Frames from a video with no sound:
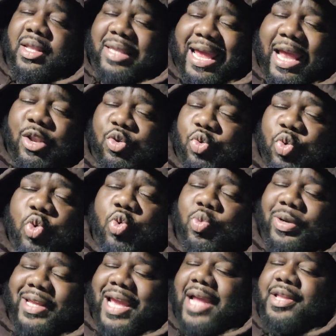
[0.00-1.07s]
that knew
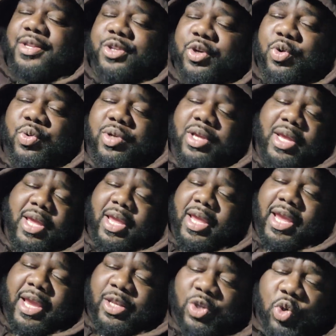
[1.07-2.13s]
what he had to do,
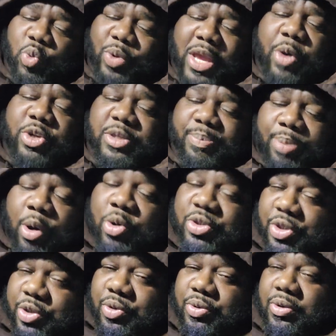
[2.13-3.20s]
and knew what he was
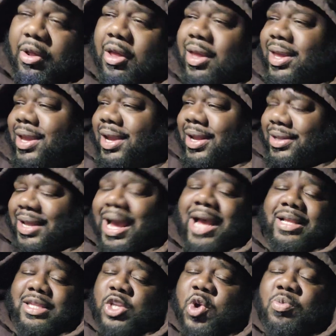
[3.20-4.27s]
supposed to do. And then
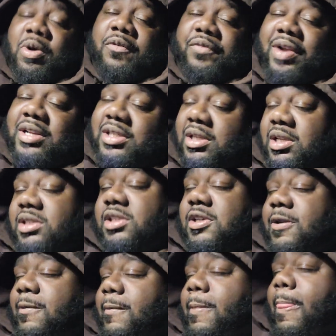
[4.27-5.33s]
I told my friend, I said, listen,